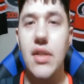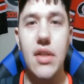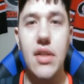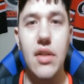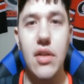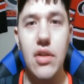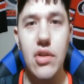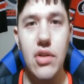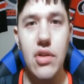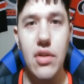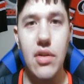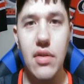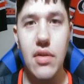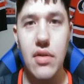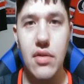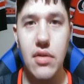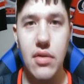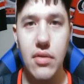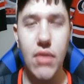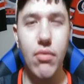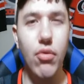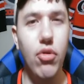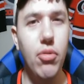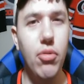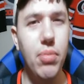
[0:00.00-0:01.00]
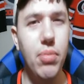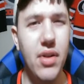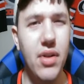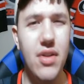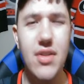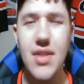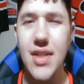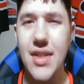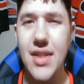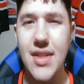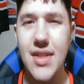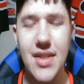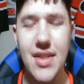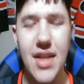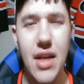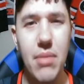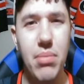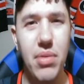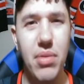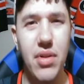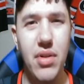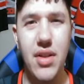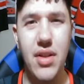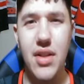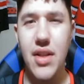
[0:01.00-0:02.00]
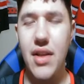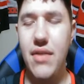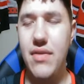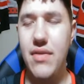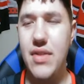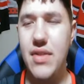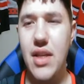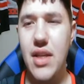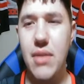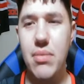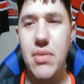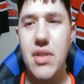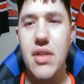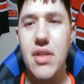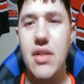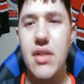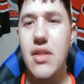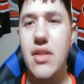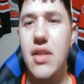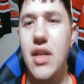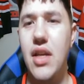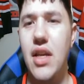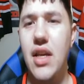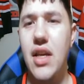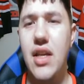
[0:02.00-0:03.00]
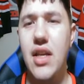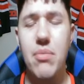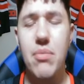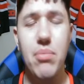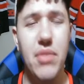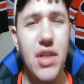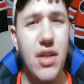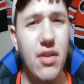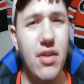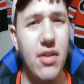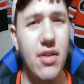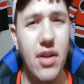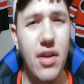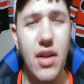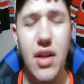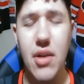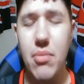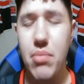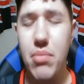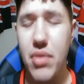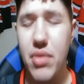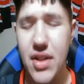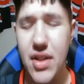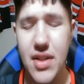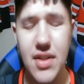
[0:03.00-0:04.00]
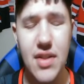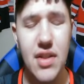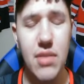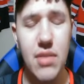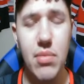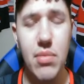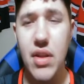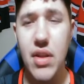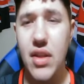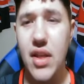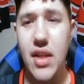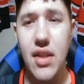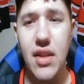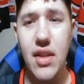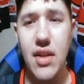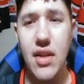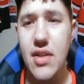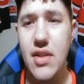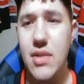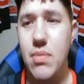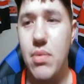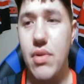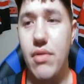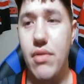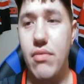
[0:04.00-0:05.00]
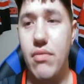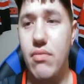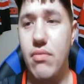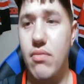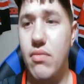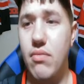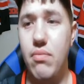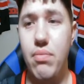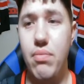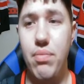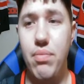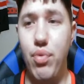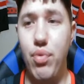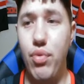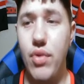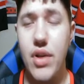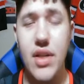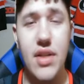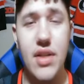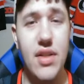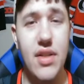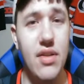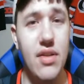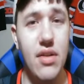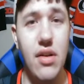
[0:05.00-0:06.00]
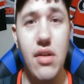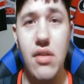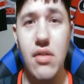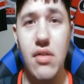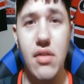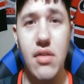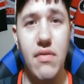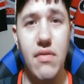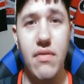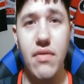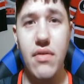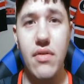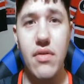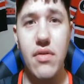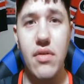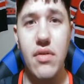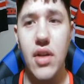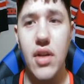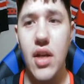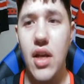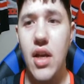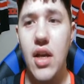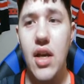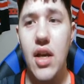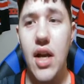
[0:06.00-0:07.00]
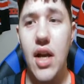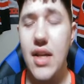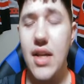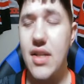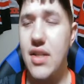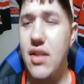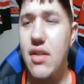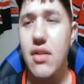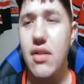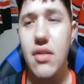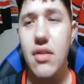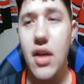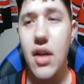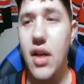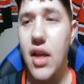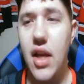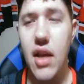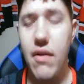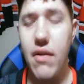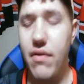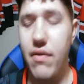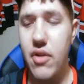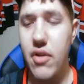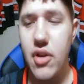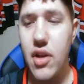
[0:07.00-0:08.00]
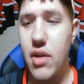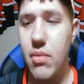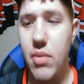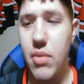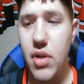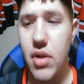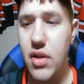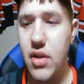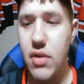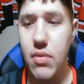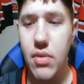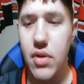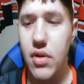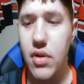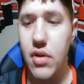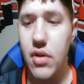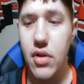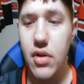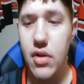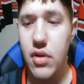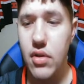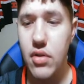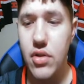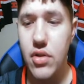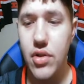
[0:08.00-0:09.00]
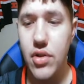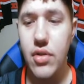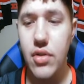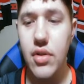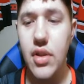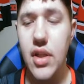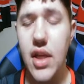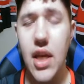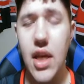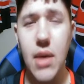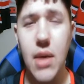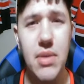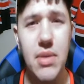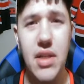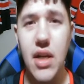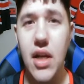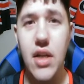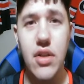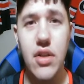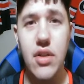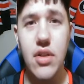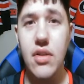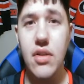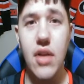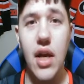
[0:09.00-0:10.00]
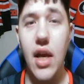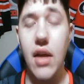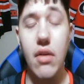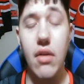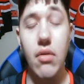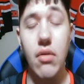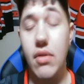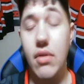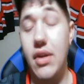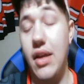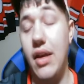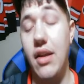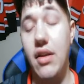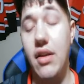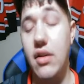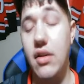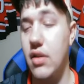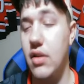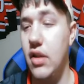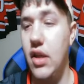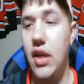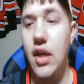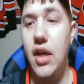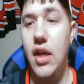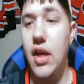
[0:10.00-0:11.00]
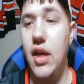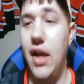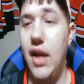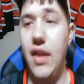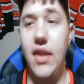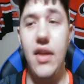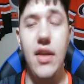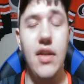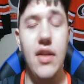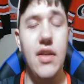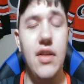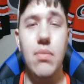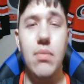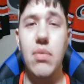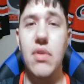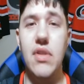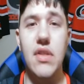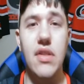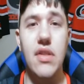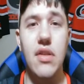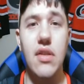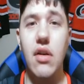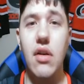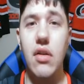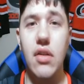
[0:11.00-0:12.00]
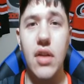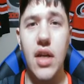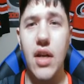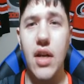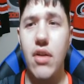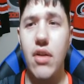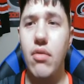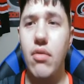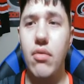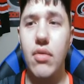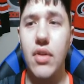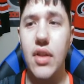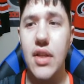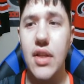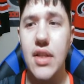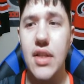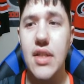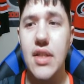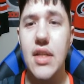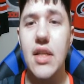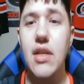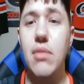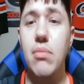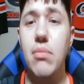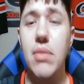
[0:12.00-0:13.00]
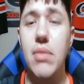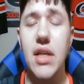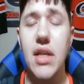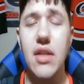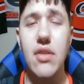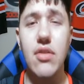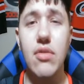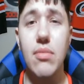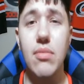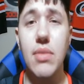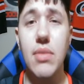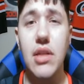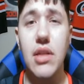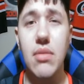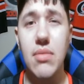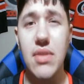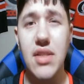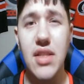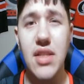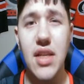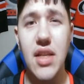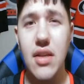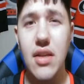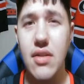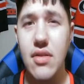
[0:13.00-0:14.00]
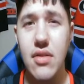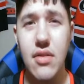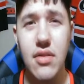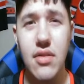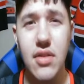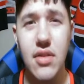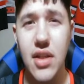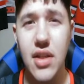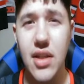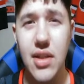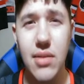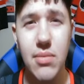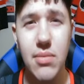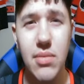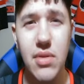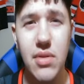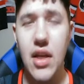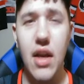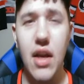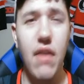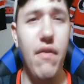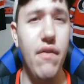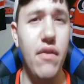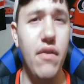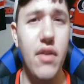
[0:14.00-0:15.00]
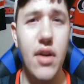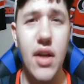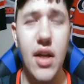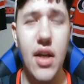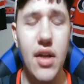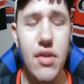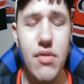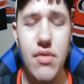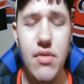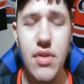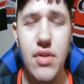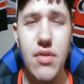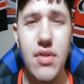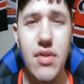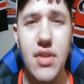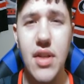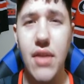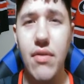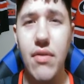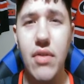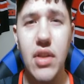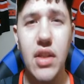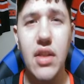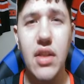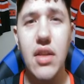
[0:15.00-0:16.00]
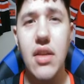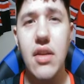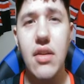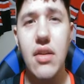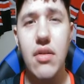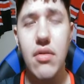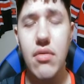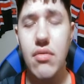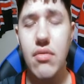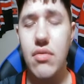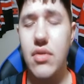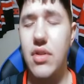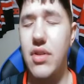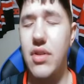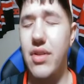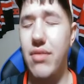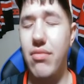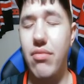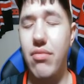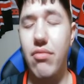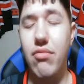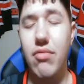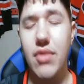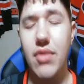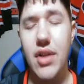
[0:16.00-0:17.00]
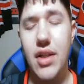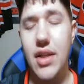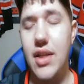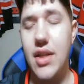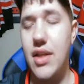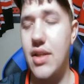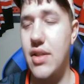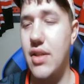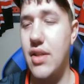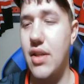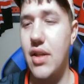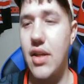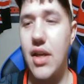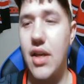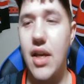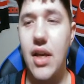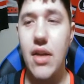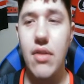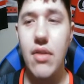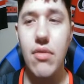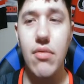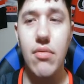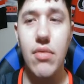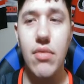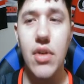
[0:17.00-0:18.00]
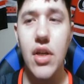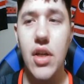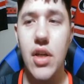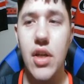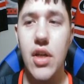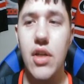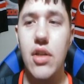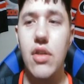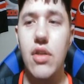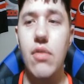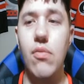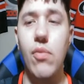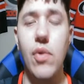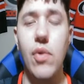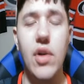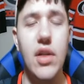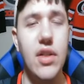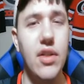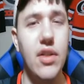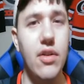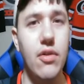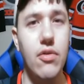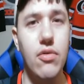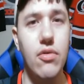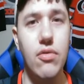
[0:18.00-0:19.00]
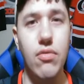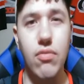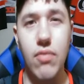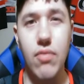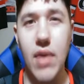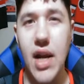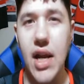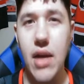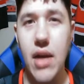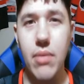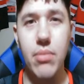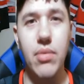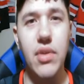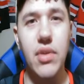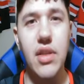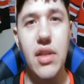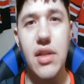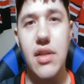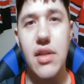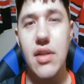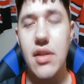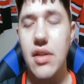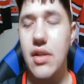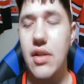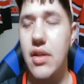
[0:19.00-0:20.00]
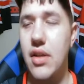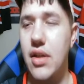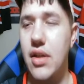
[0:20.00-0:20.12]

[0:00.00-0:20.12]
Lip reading: additions. Role players like Stepan have stepped in. Brendan Smith, I think, has been pretty solid for... I see a lot of hate for him on Twitter during the games, and I don't get it. I think he's been solid. I don't really see him make too many mistakes during the games. And for a guy who's your 7th D, who just really is a guy who you want to grab the